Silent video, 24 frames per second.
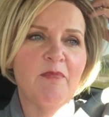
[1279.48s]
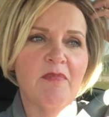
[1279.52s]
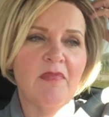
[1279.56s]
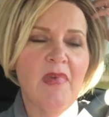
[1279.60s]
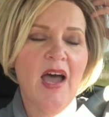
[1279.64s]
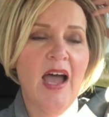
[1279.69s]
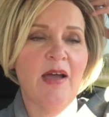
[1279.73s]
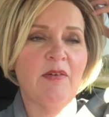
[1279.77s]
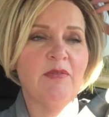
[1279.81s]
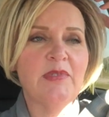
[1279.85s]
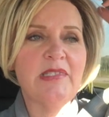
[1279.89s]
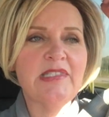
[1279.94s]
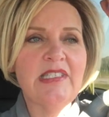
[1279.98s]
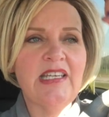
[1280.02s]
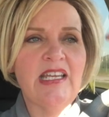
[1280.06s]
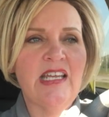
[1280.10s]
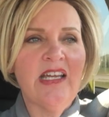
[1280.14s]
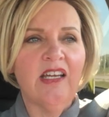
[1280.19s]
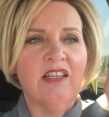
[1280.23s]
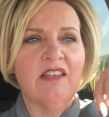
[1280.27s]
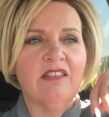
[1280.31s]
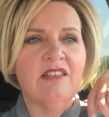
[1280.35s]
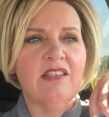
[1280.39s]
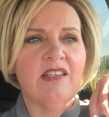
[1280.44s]
I was
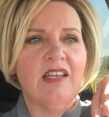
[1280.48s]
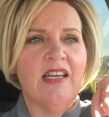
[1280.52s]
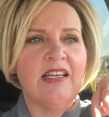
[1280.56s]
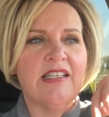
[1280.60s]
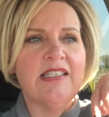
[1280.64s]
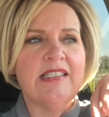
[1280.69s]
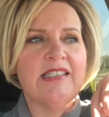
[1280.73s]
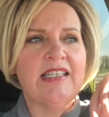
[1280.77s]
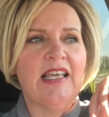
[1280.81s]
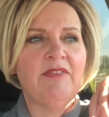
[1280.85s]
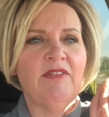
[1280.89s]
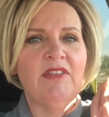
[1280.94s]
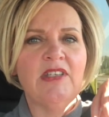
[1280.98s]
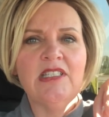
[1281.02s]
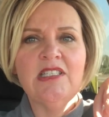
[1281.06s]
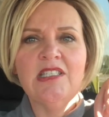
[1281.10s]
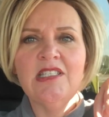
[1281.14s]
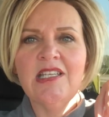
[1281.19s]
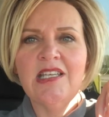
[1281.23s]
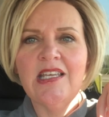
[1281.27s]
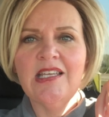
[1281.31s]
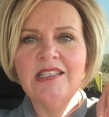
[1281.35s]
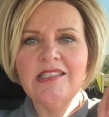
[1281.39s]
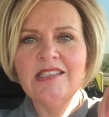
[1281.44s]
down
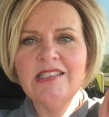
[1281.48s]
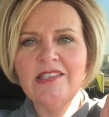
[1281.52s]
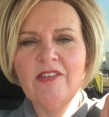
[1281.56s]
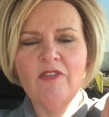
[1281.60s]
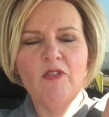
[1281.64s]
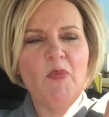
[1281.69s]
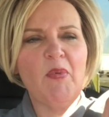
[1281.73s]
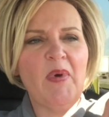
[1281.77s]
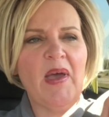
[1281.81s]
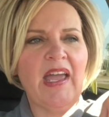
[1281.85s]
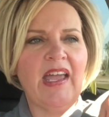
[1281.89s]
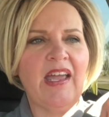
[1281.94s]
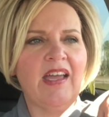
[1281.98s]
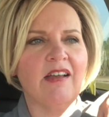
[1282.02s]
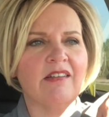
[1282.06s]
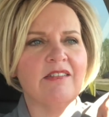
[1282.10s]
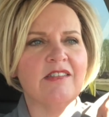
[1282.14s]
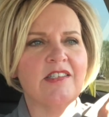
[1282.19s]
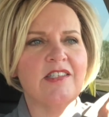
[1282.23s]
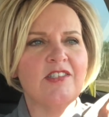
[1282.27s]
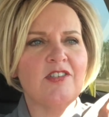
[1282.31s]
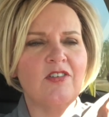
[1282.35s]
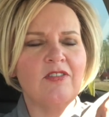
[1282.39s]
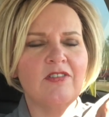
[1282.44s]
7/10 of a
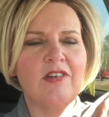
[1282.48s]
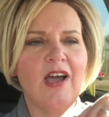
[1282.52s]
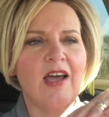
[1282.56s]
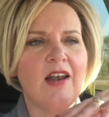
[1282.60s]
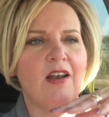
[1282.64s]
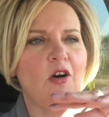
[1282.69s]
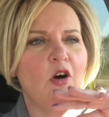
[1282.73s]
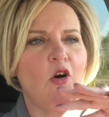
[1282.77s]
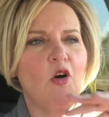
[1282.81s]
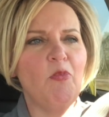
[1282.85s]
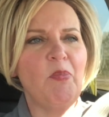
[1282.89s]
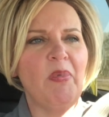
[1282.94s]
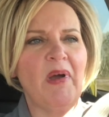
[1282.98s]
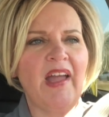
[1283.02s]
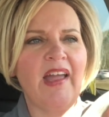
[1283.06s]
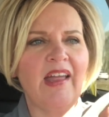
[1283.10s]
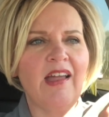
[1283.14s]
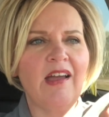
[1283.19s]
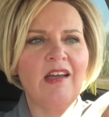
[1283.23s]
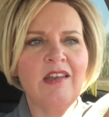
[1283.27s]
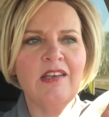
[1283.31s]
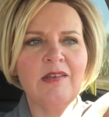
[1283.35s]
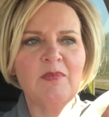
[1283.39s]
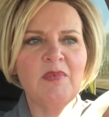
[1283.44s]
pound, so not a whole
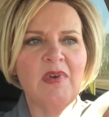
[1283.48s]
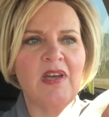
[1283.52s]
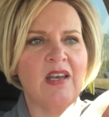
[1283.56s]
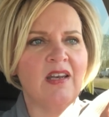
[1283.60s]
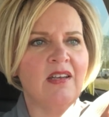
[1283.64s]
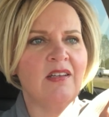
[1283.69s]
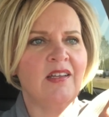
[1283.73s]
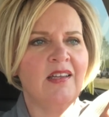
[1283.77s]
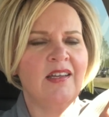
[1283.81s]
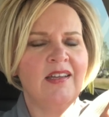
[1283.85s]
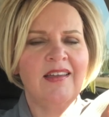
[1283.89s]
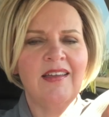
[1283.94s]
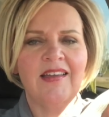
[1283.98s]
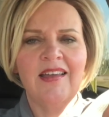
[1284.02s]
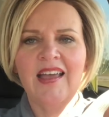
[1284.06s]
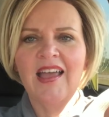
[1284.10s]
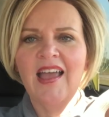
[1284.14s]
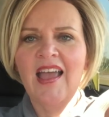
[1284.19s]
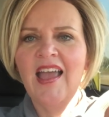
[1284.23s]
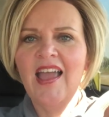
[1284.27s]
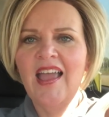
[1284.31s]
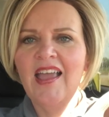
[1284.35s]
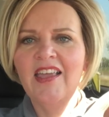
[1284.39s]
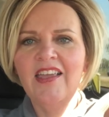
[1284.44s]
pound, but
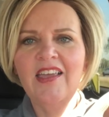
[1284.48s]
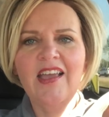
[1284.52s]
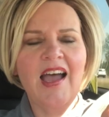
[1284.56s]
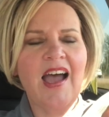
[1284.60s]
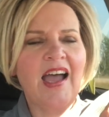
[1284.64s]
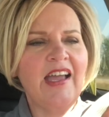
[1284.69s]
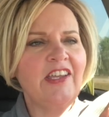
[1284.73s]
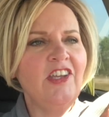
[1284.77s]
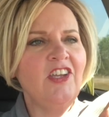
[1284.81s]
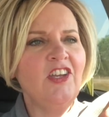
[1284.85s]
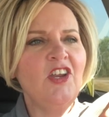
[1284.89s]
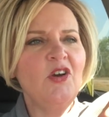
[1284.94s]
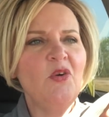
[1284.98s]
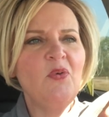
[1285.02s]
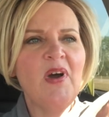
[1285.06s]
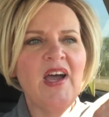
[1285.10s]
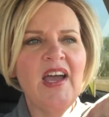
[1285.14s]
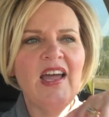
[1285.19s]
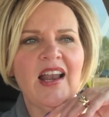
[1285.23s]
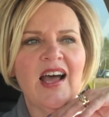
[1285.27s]
hey, you know what?